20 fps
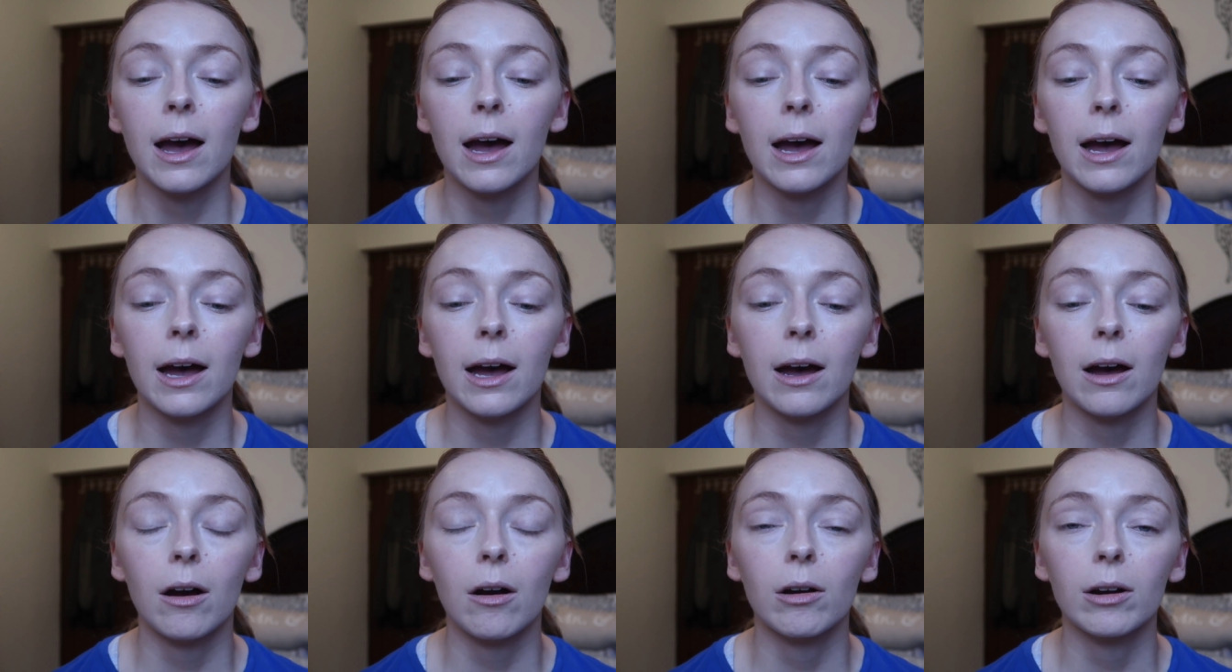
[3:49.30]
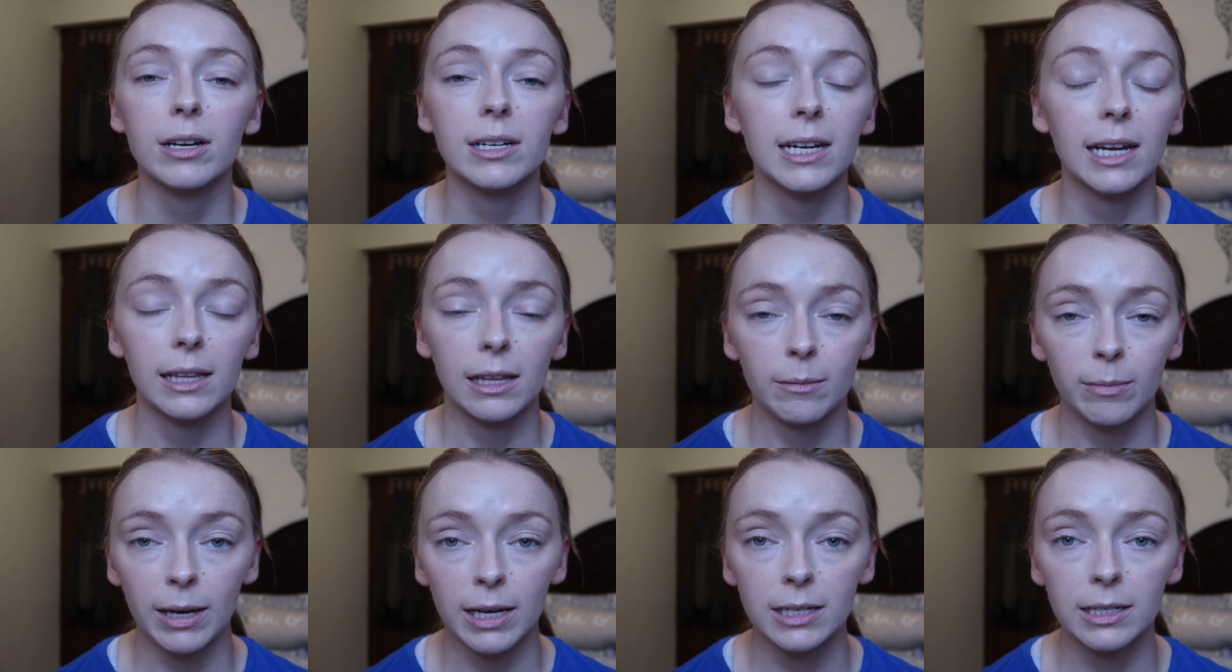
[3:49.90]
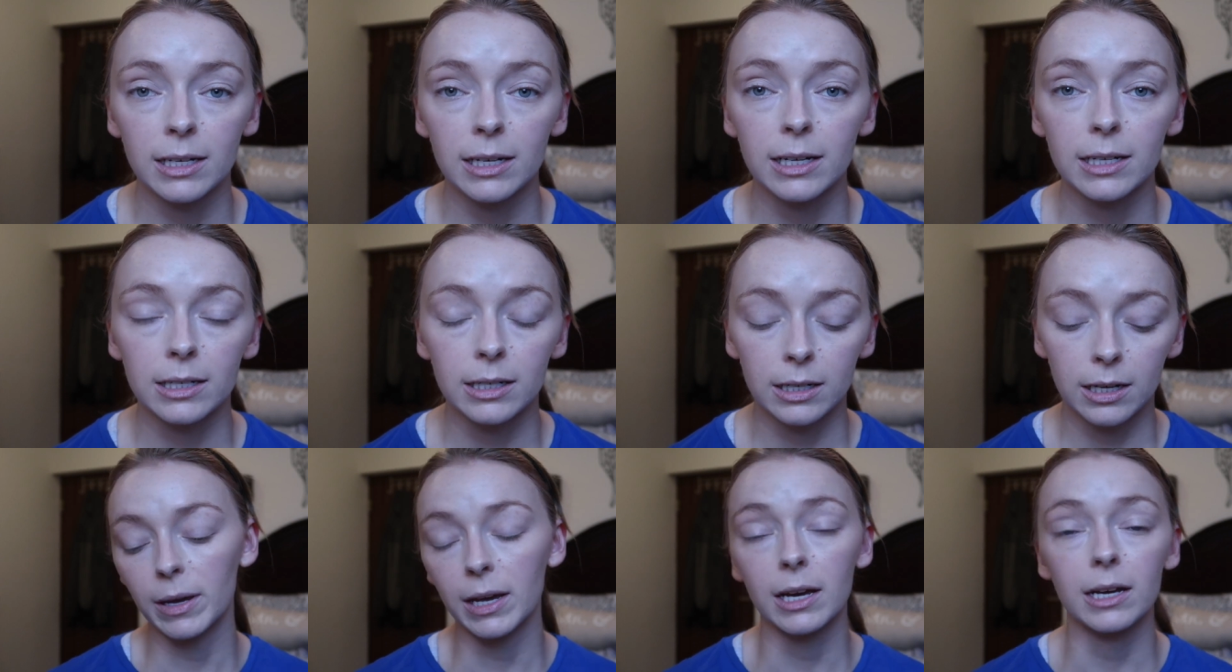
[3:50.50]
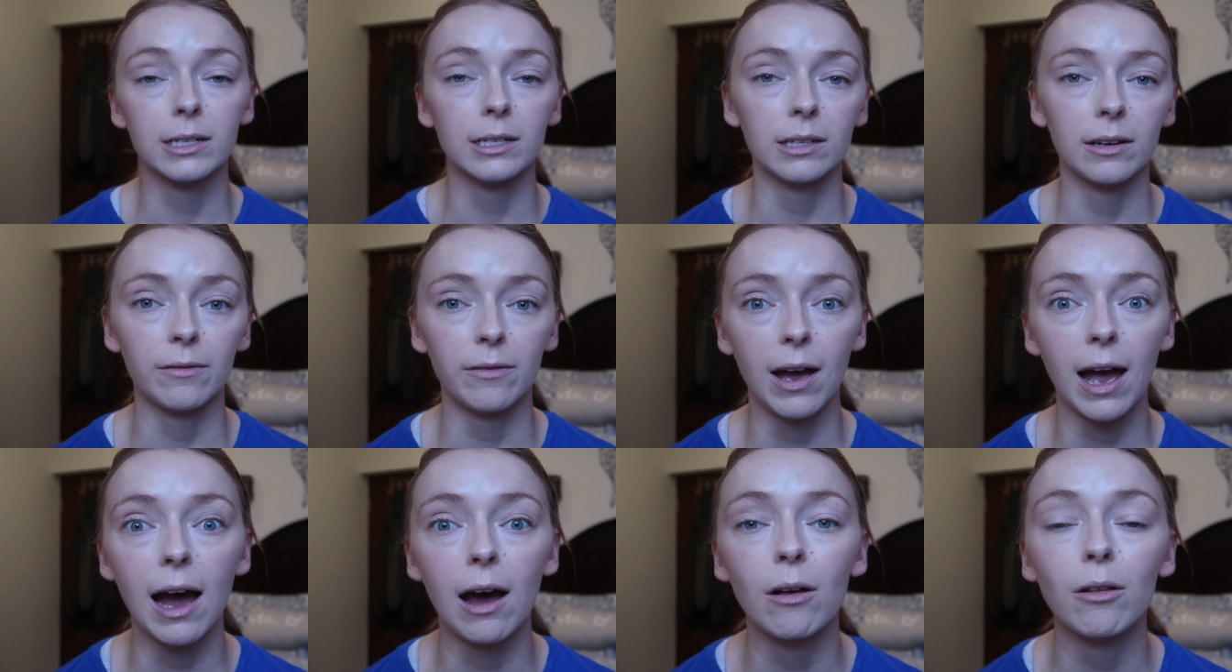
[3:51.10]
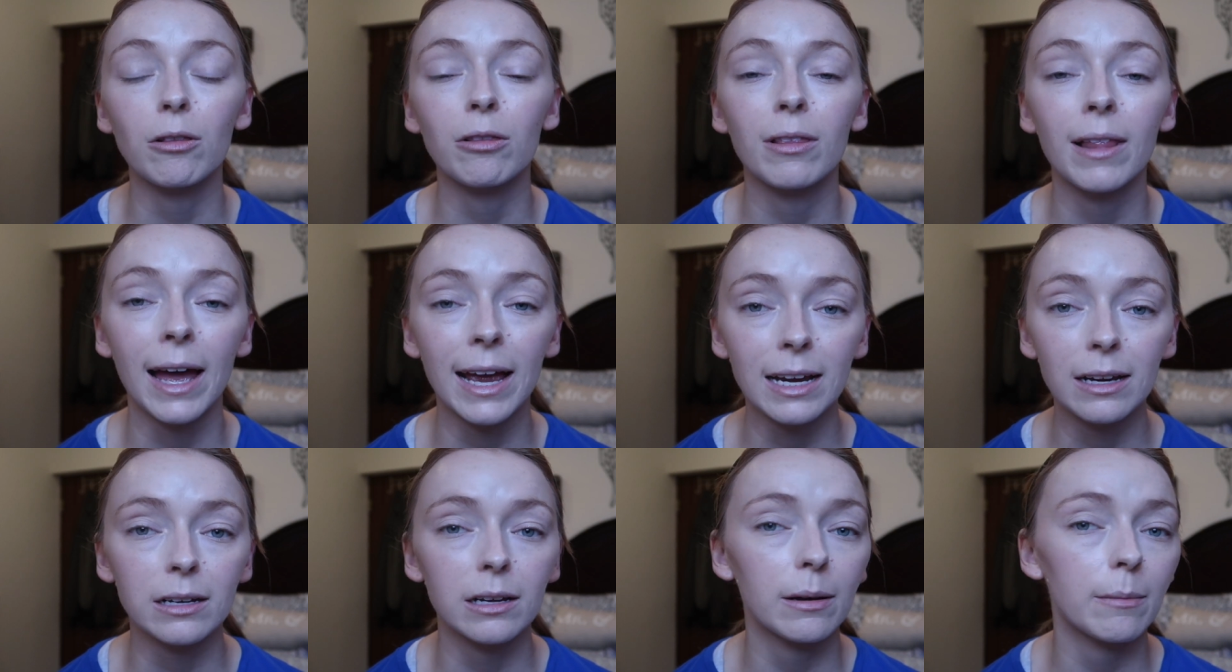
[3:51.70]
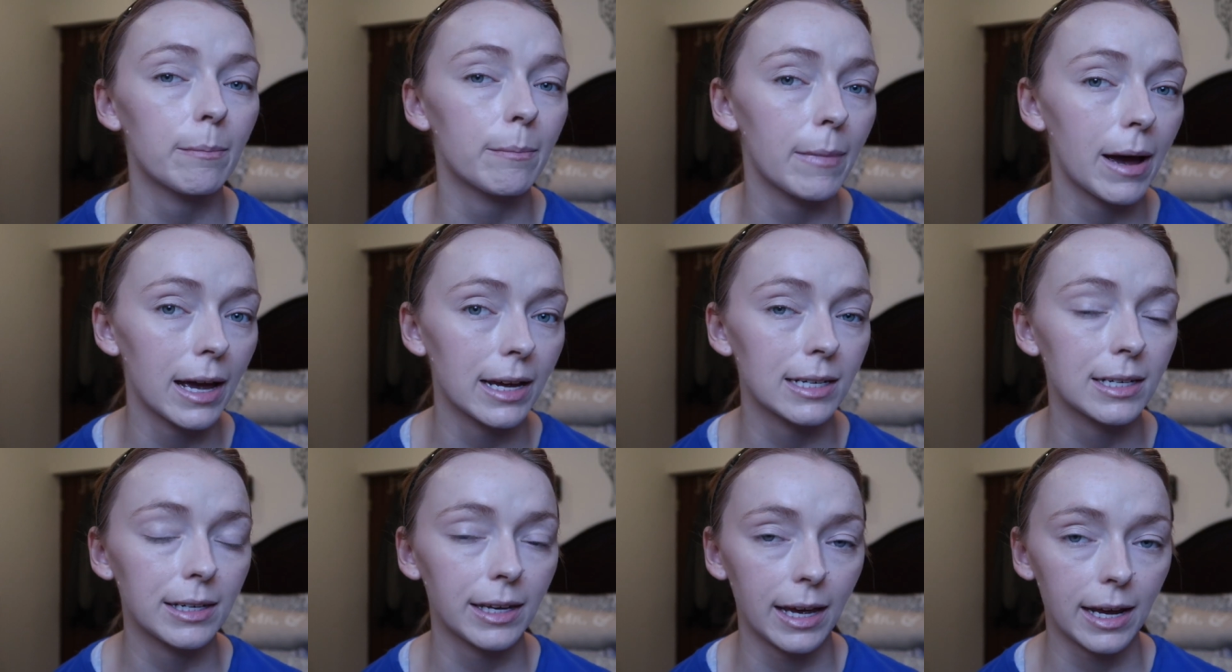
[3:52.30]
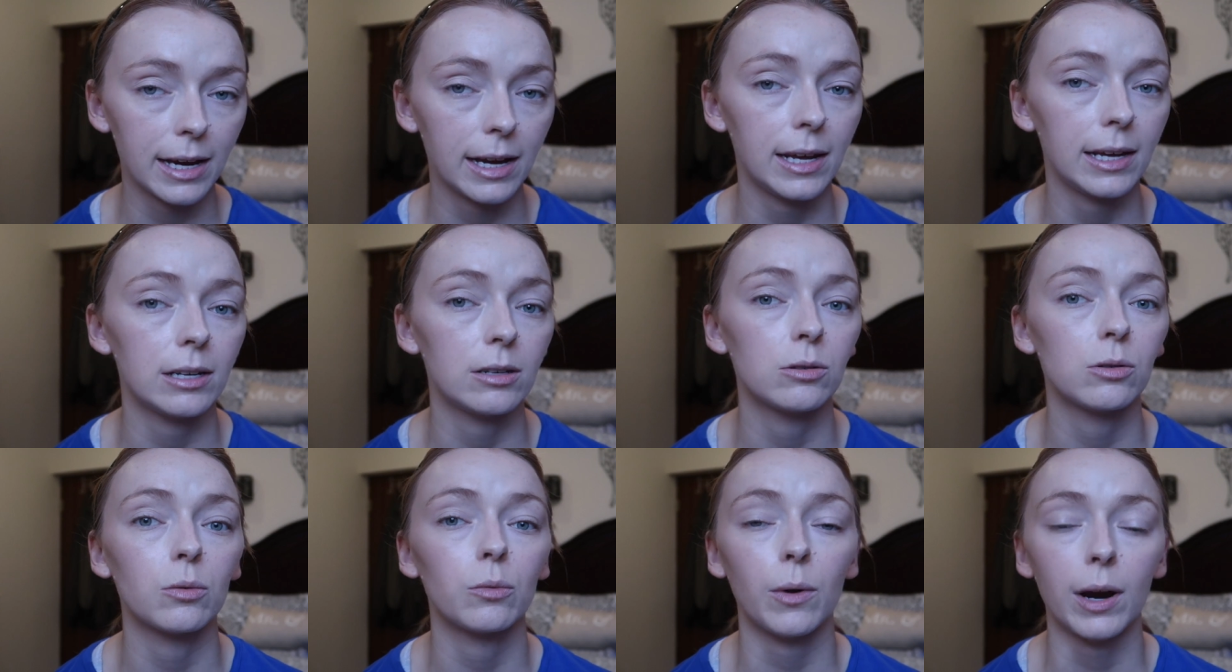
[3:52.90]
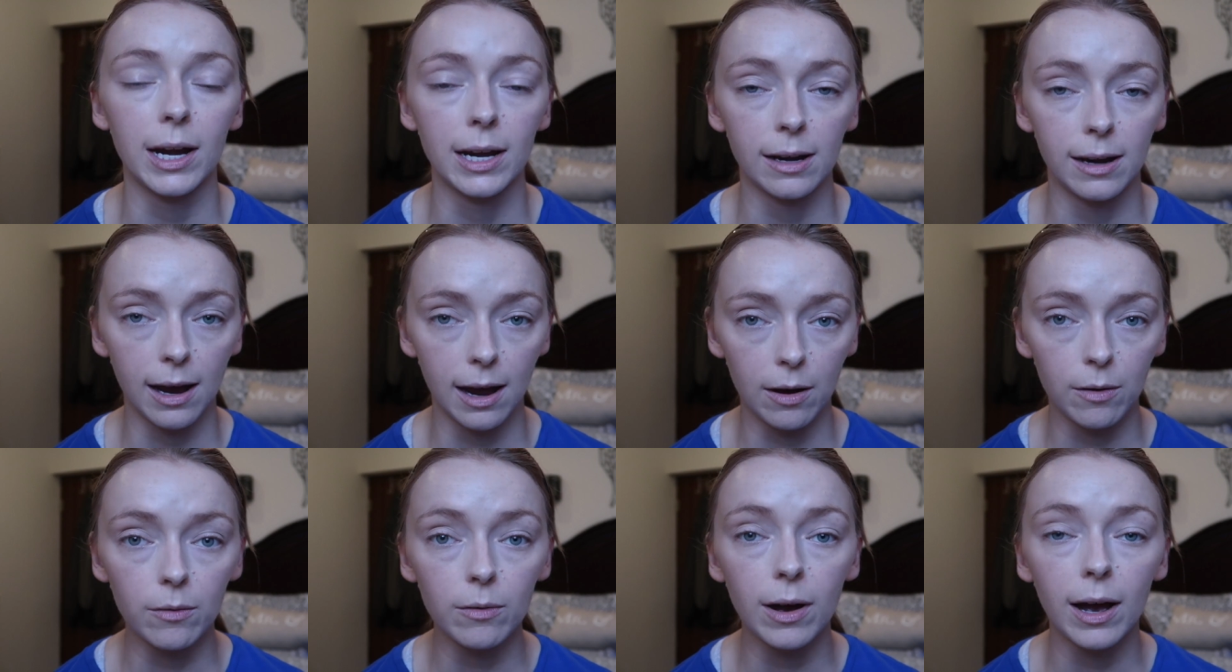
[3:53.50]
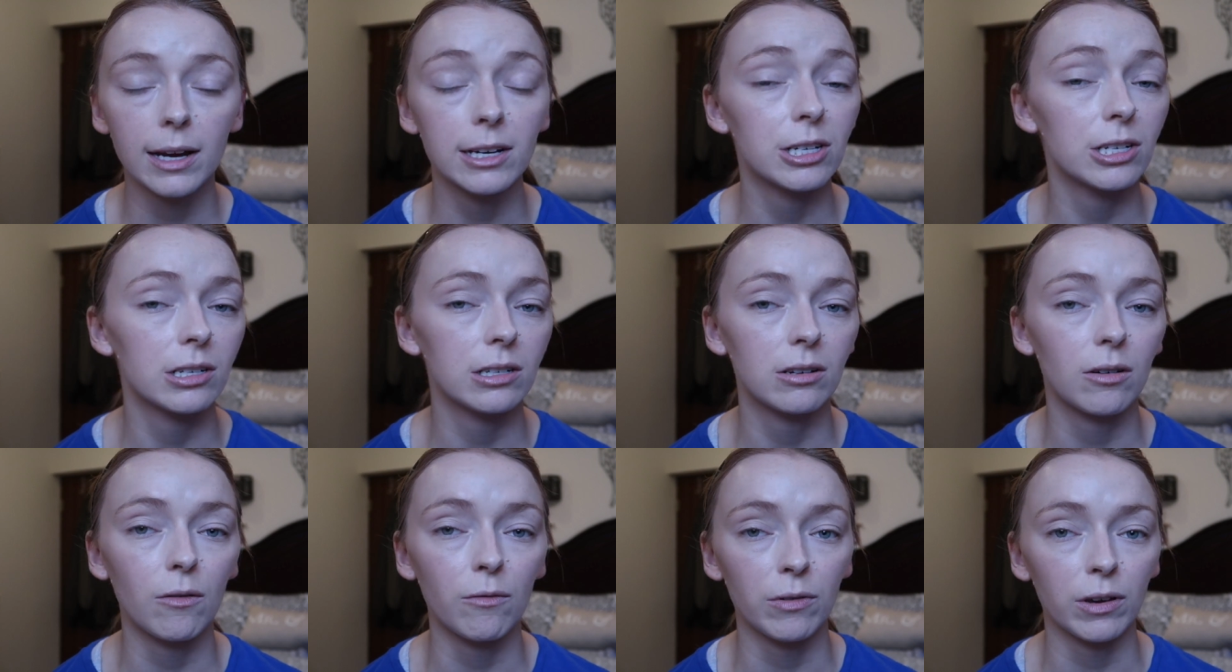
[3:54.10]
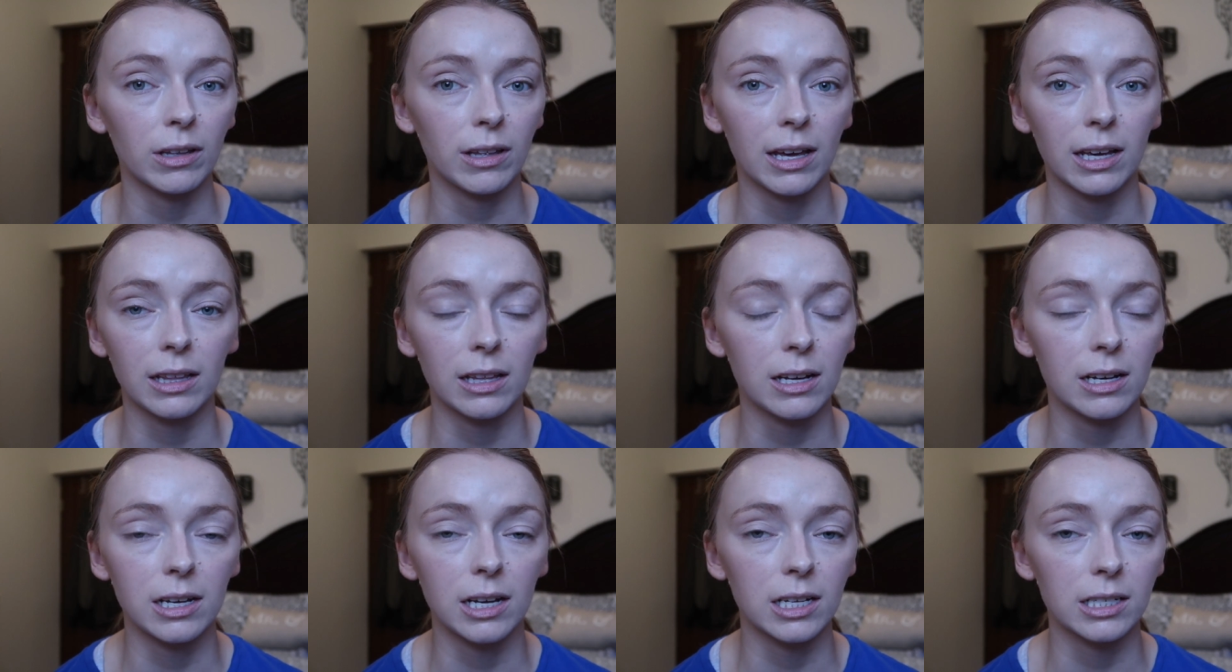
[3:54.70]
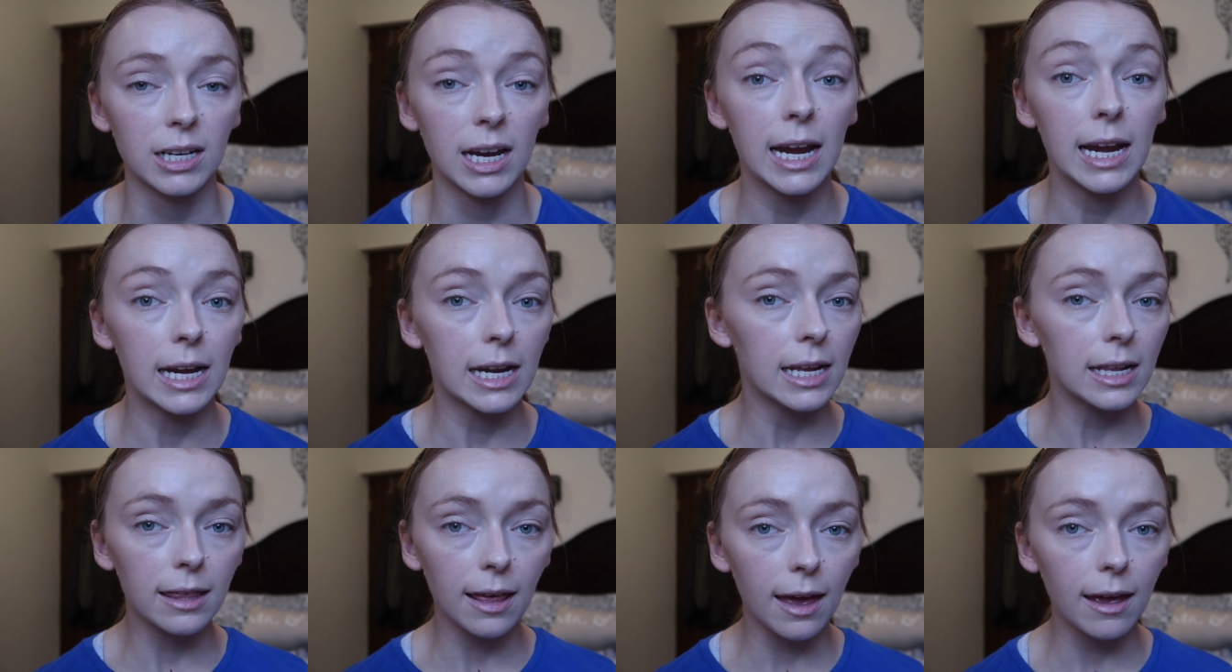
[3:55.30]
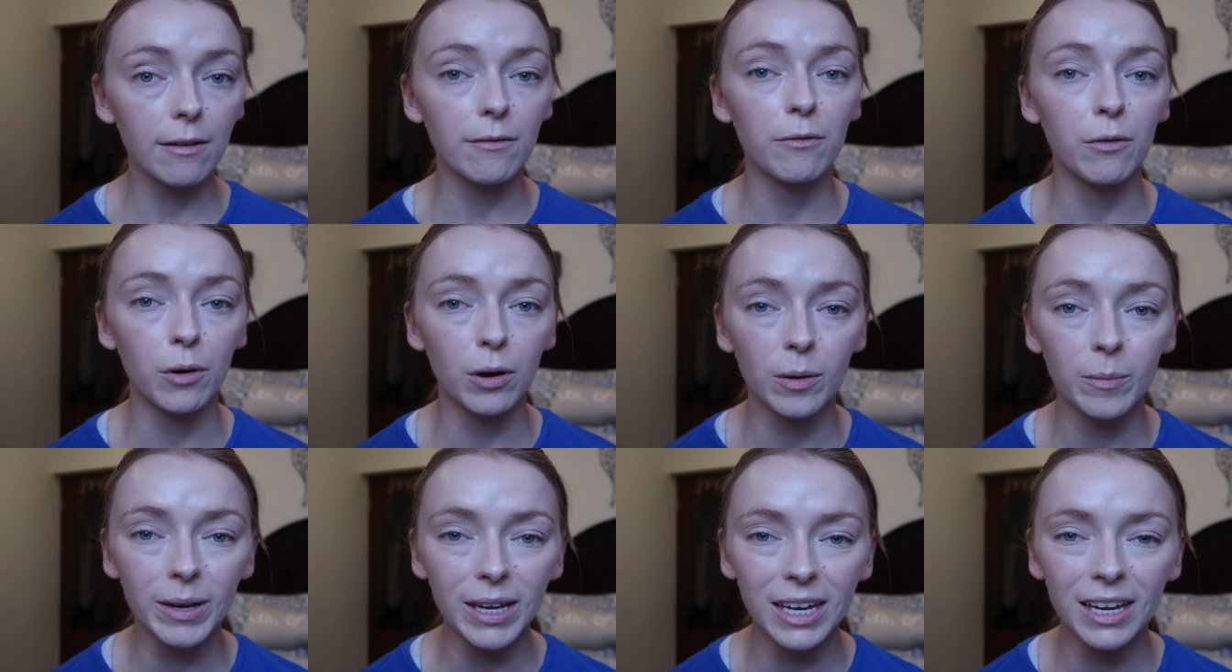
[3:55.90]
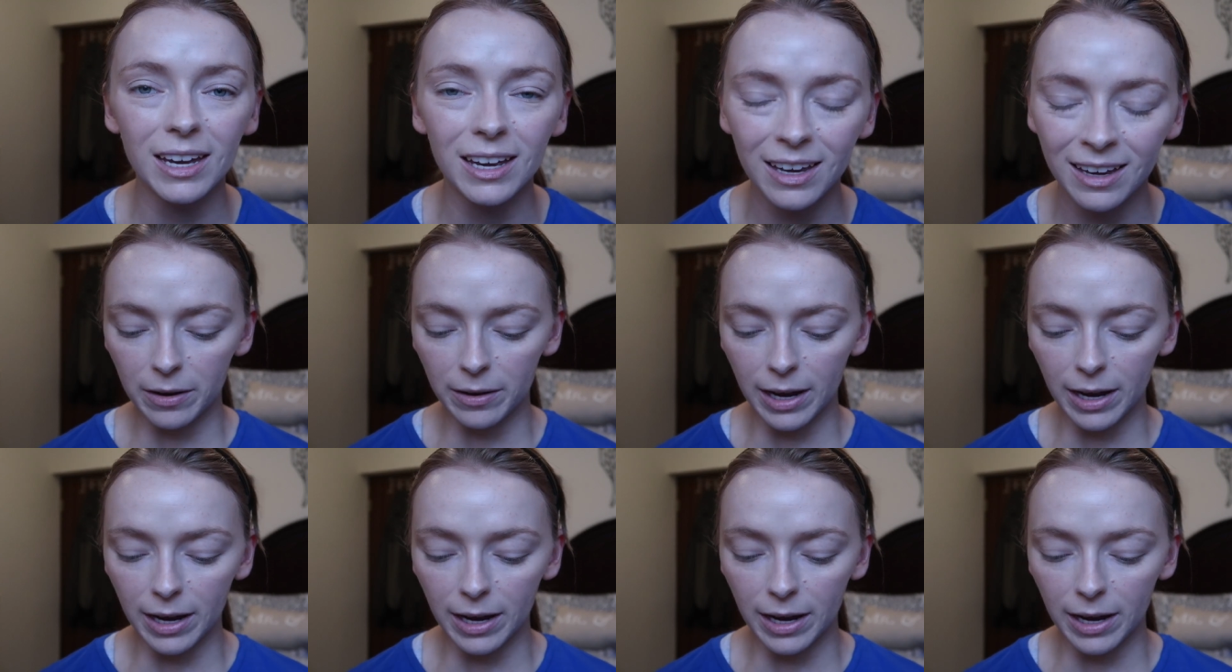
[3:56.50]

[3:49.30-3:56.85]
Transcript: on a daily basis because of how light my skin is right now. I just don't feel like it does anything for me.